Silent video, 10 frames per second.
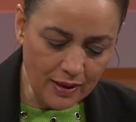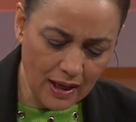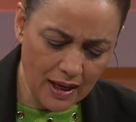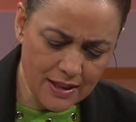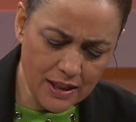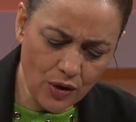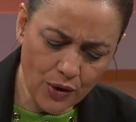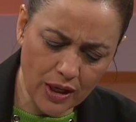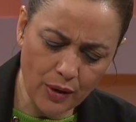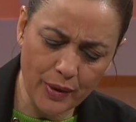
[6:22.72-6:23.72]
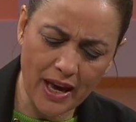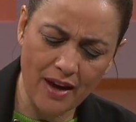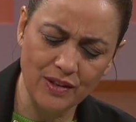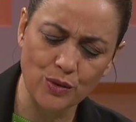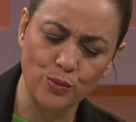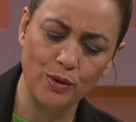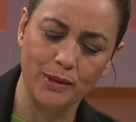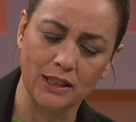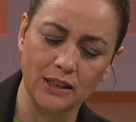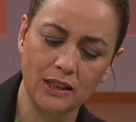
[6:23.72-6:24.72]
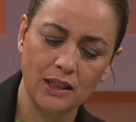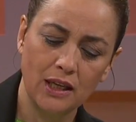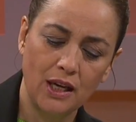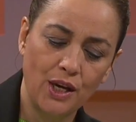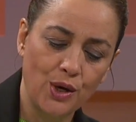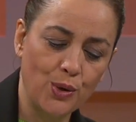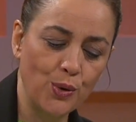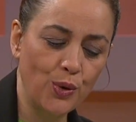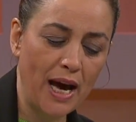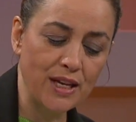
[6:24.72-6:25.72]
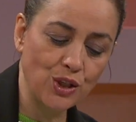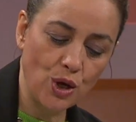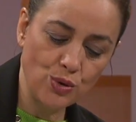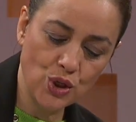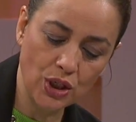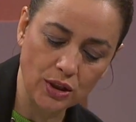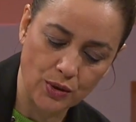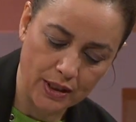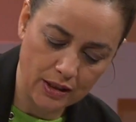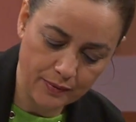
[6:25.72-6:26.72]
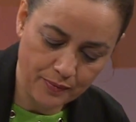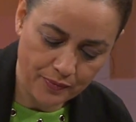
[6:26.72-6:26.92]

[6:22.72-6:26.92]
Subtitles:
And so here we have this woman who has no children.